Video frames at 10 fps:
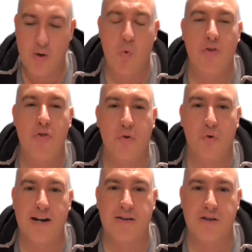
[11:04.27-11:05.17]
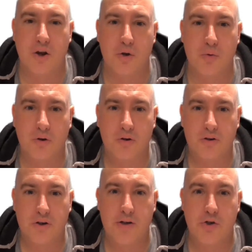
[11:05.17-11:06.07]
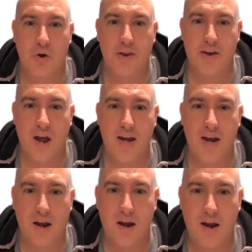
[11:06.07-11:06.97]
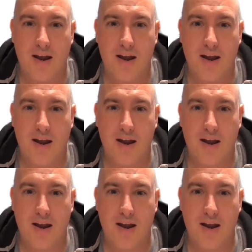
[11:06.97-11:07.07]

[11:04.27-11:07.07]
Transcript: We won 3-2. You enjoyed the day?